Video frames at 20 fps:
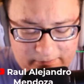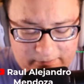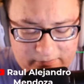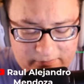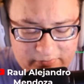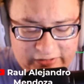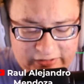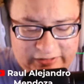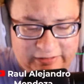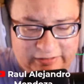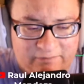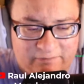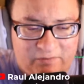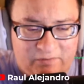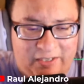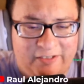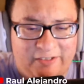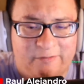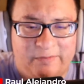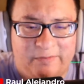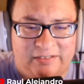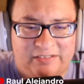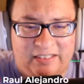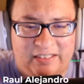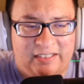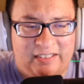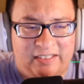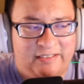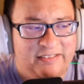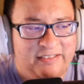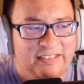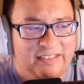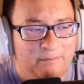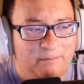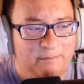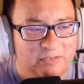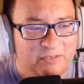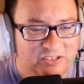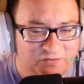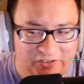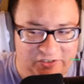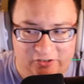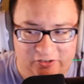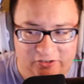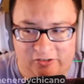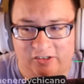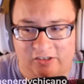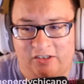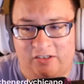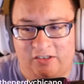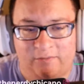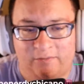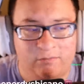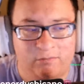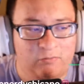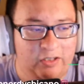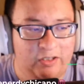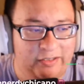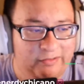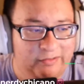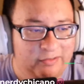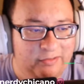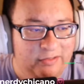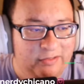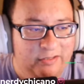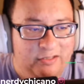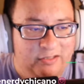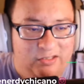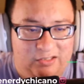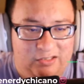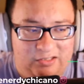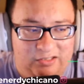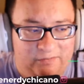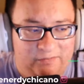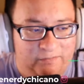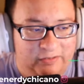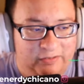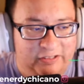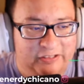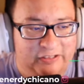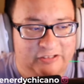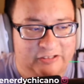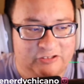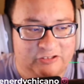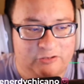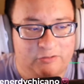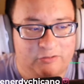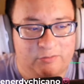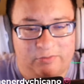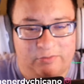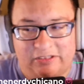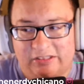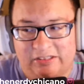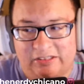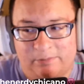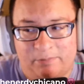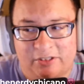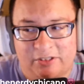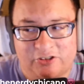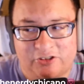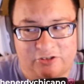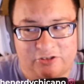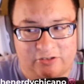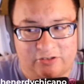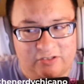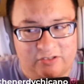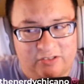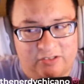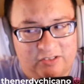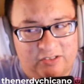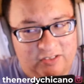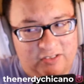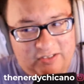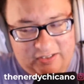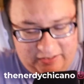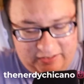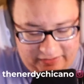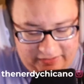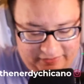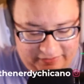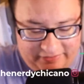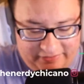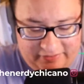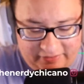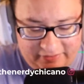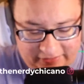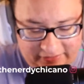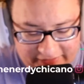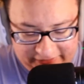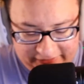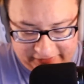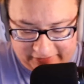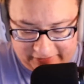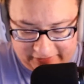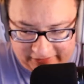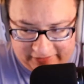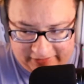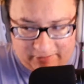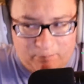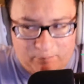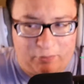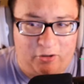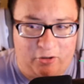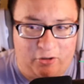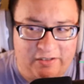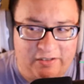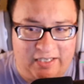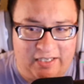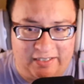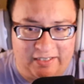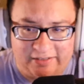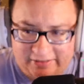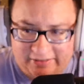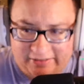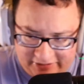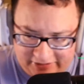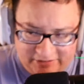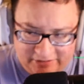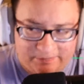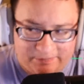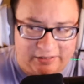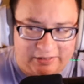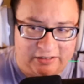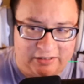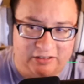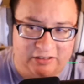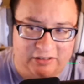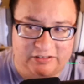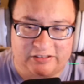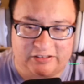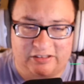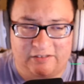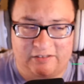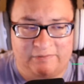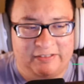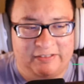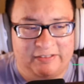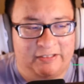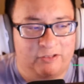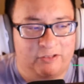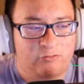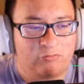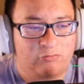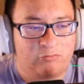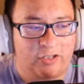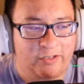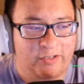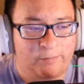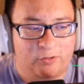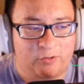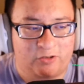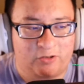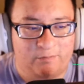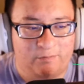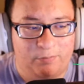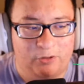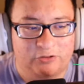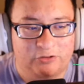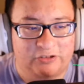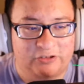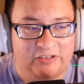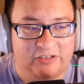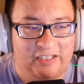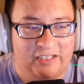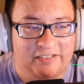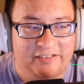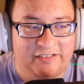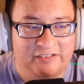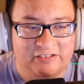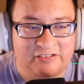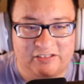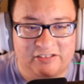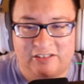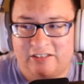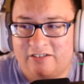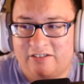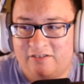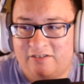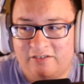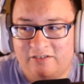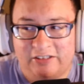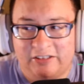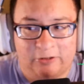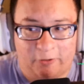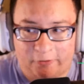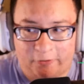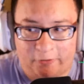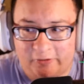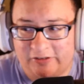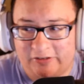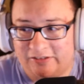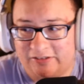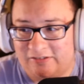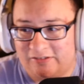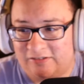environment and the atmosphere of what Fellini is doing within the picture. And and part of that is because of the incredible composer that is Nino Rota.